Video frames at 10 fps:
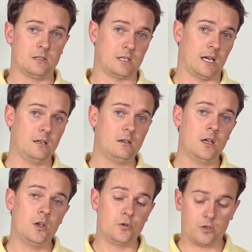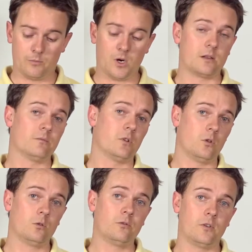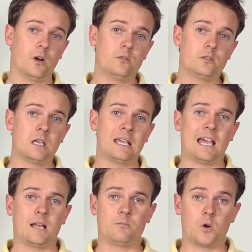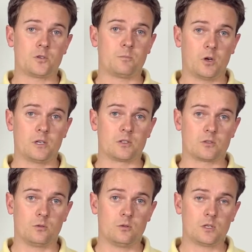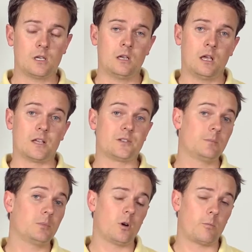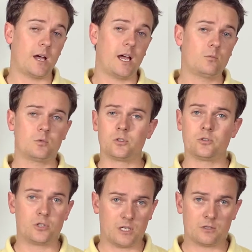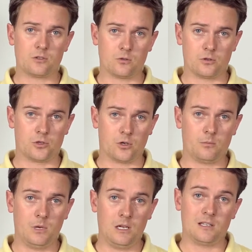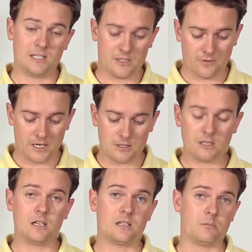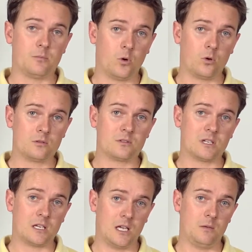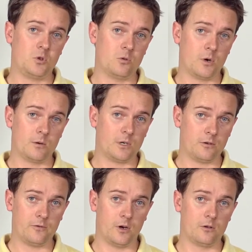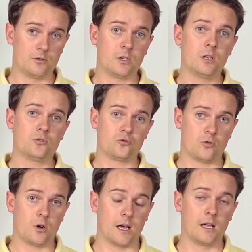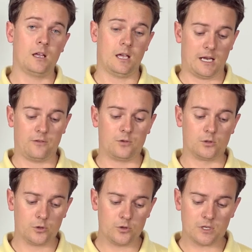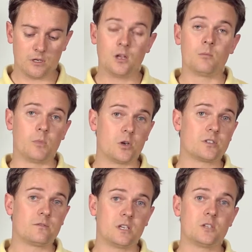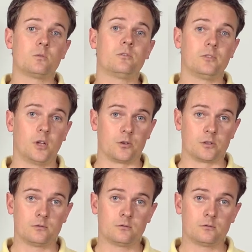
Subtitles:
container. You can buy them for all phones at most boating stores. A Ziploc bag will do just as good a job. Let's face it, it's important to keep your mobile phones dry, and if you lose it, most of these will float.